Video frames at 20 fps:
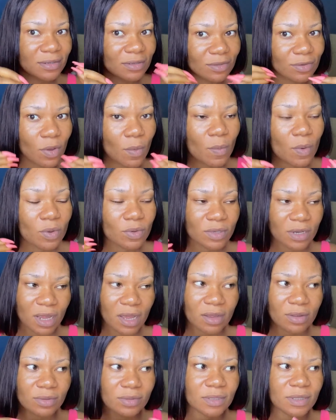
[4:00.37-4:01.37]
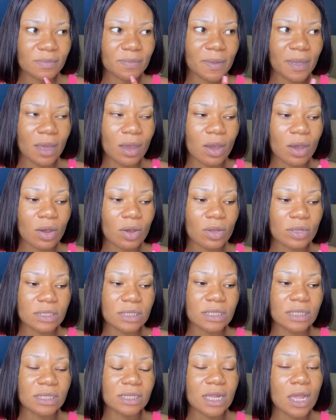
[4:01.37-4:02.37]
normal nails
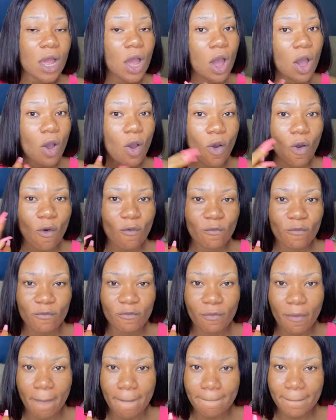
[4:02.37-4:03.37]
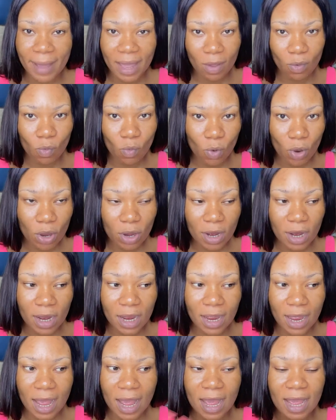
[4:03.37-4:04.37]
because of my work,
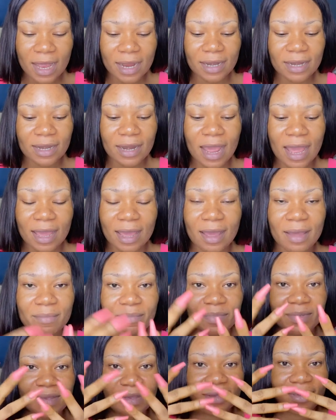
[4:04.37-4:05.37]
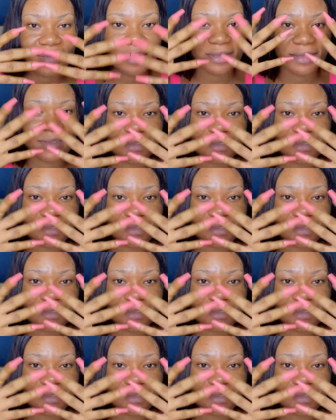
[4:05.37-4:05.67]
and I can't be